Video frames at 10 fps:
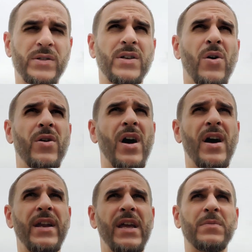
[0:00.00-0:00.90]
What's going
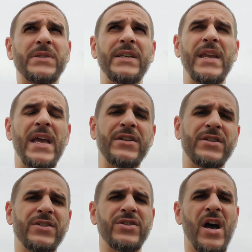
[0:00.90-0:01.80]
on, AMC
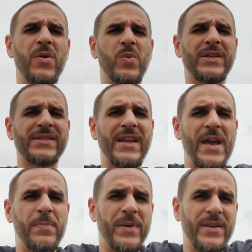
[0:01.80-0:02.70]
Nation?
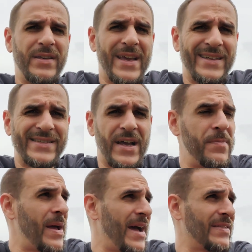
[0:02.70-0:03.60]
Johnwicksnipin. Yes,
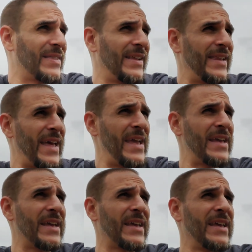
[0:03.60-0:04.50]
I'm at the
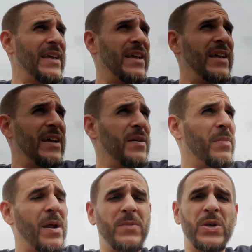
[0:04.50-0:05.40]
lake,
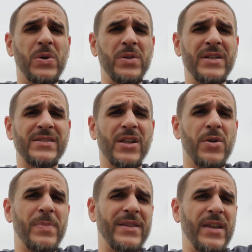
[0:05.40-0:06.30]
but I'm doing this a little
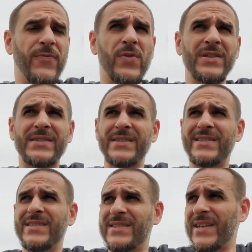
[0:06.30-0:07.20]
bit different since
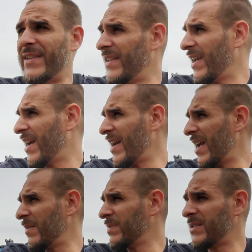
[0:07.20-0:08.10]
it's Sunday. I
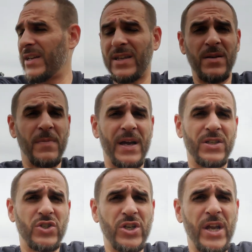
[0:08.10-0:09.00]
am sitting in my
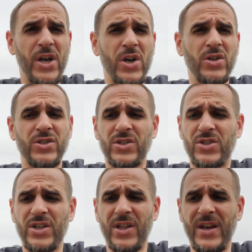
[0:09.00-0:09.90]
chair, just
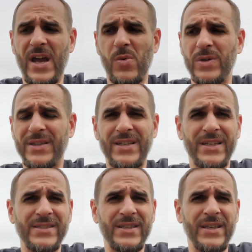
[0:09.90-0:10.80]
chilling out with
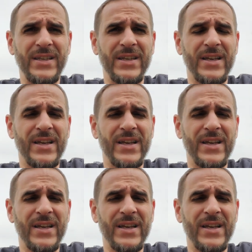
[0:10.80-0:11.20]
Dixie.